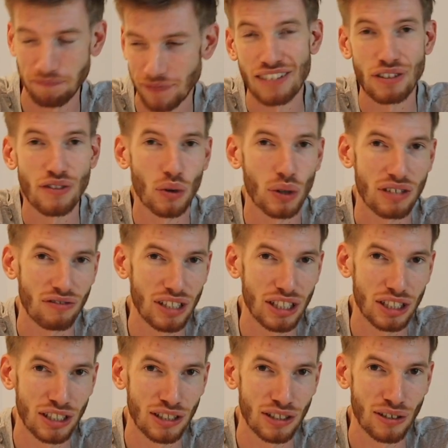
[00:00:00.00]
If you've already
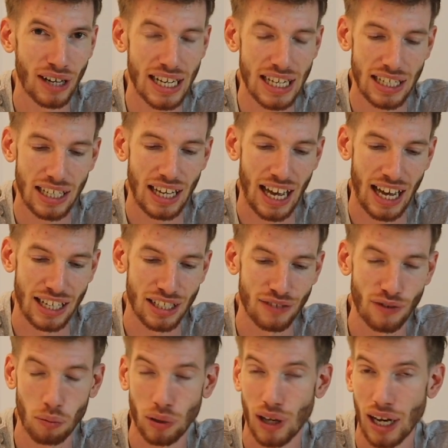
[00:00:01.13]
finished your degree and you've
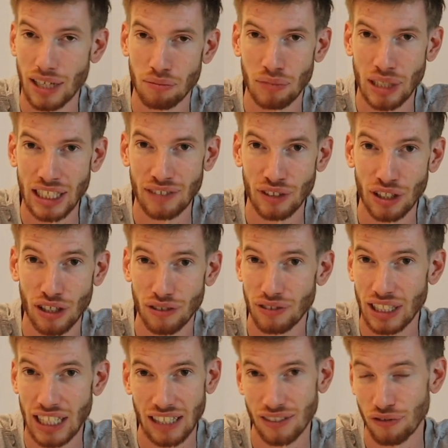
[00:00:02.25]
applied and been given an
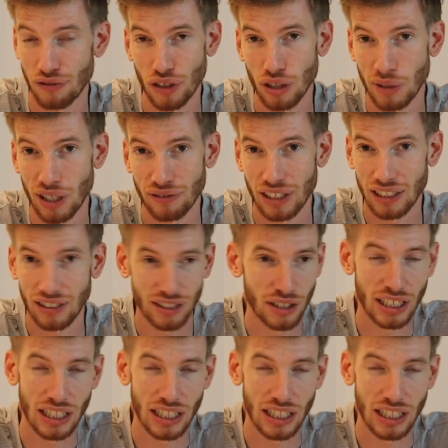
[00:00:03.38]
offer, that's a firm offer. You